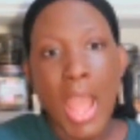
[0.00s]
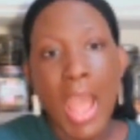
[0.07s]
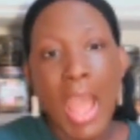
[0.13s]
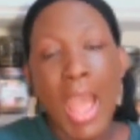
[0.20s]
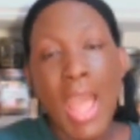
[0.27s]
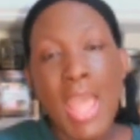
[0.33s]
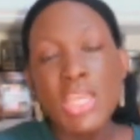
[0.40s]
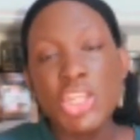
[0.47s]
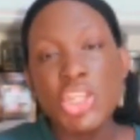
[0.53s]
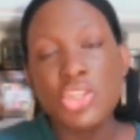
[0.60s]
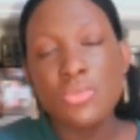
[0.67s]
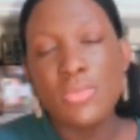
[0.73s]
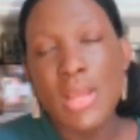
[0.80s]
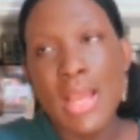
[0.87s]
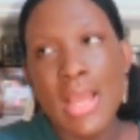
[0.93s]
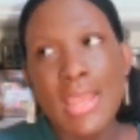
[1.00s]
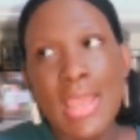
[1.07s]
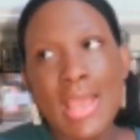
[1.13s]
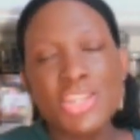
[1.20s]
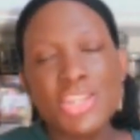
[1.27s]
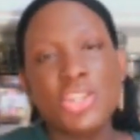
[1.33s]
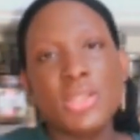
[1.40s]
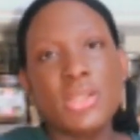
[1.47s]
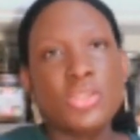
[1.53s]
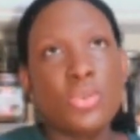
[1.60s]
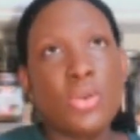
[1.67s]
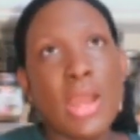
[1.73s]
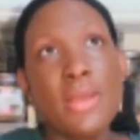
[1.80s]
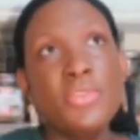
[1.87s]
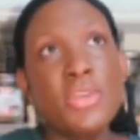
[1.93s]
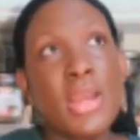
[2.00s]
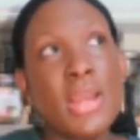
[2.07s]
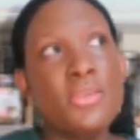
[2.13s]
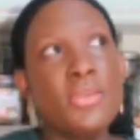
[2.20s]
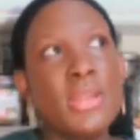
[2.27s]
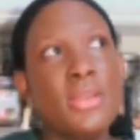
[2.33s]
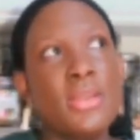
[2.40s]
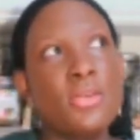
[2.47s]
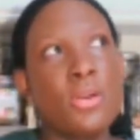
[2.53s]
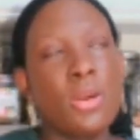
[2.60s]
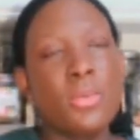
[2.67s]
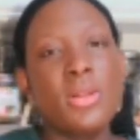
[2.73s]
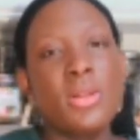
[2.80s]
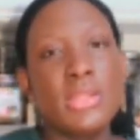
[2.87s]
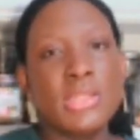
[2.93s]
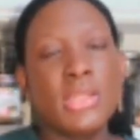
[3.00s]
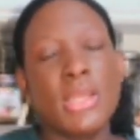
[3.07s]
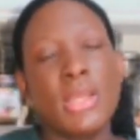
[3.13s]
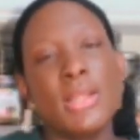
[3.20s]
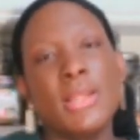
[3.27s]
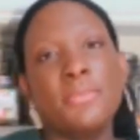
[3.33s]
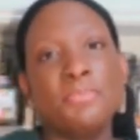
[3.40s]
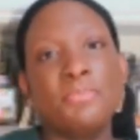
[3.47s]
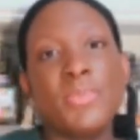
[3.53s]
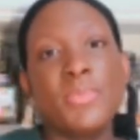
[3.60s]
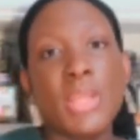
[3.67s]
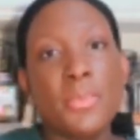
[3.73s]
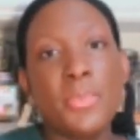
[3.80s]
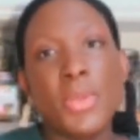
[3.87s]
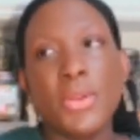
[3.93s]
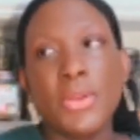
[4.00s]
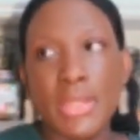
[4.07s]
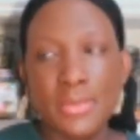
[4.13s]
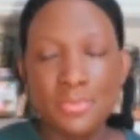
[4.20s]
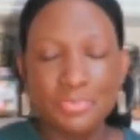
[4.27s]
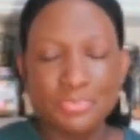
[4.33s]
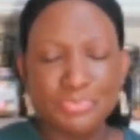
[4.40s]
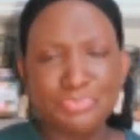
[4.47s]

I, I actually, so after I created Herbal Holistic Healing, I'm thirty.